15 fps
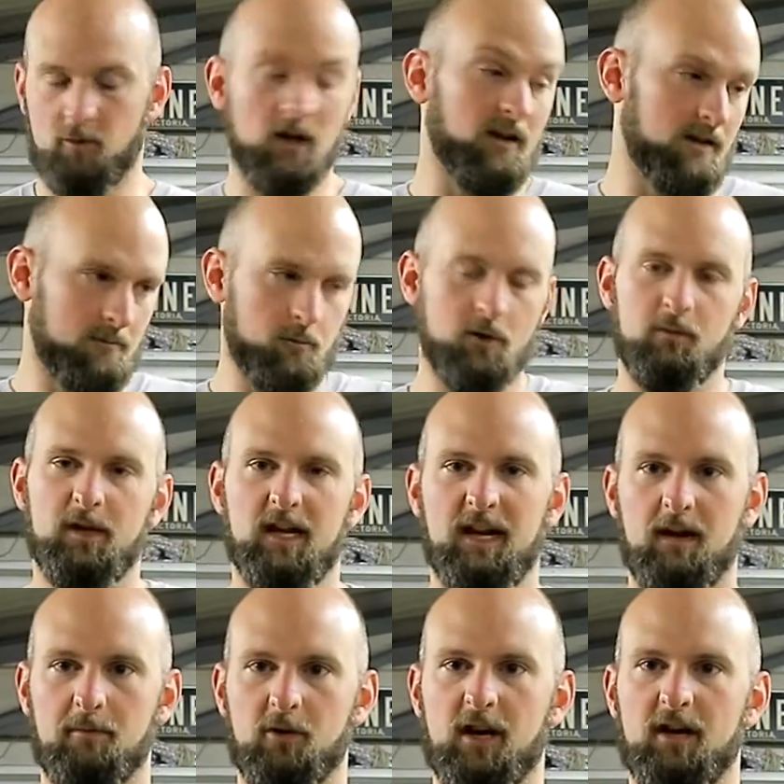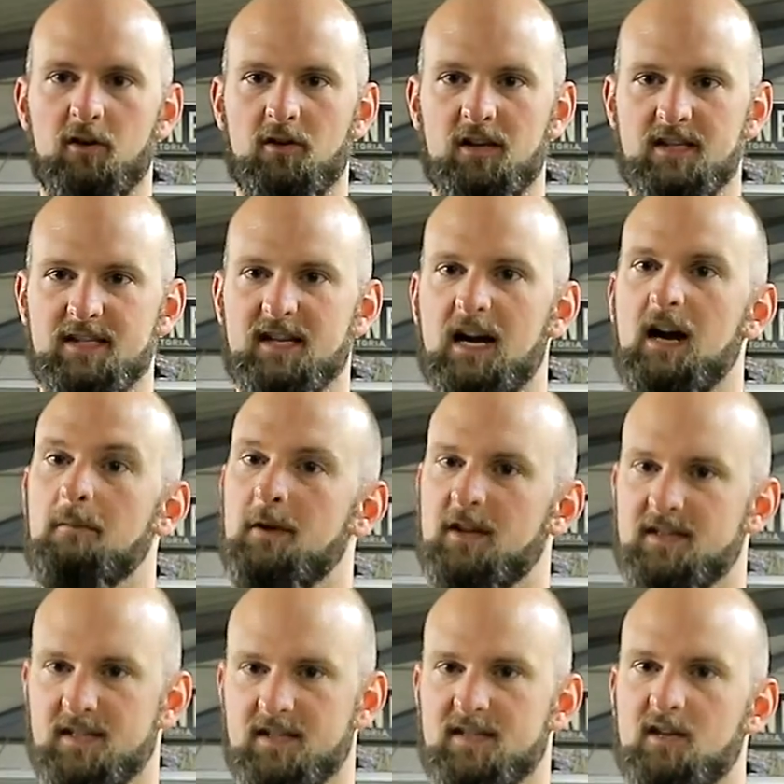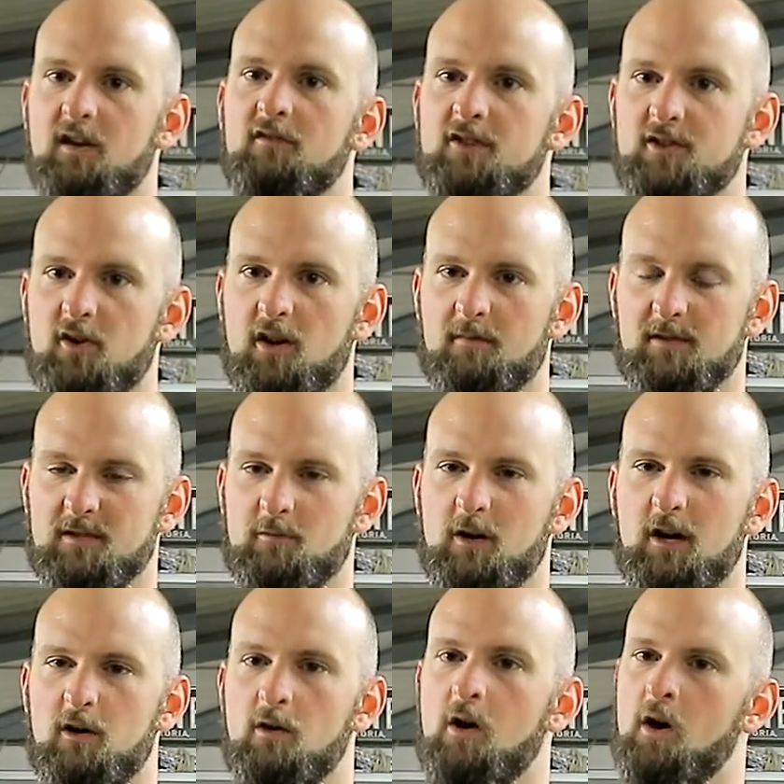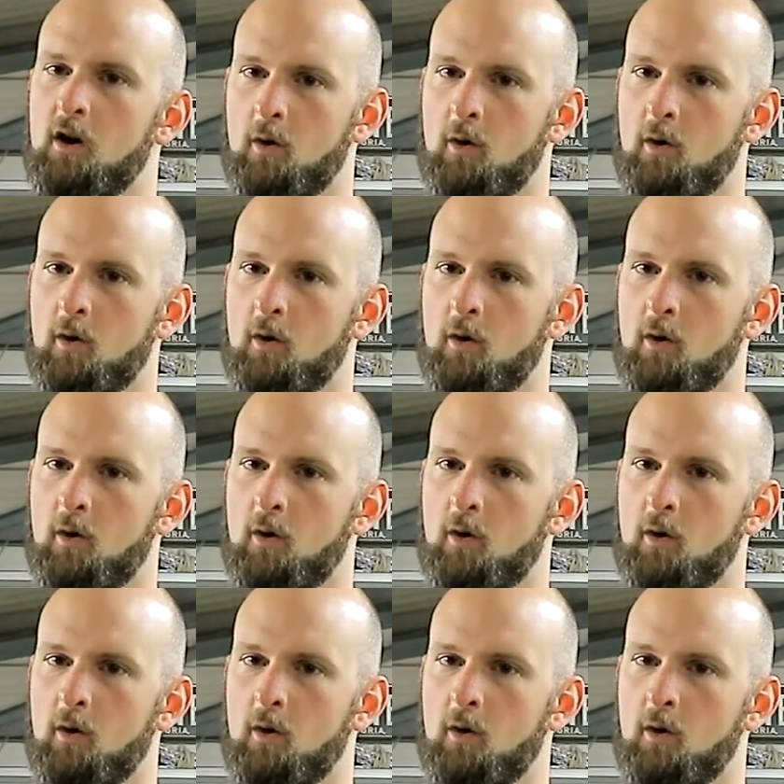well, it will be an upgrade on this car, but it's a service item as well.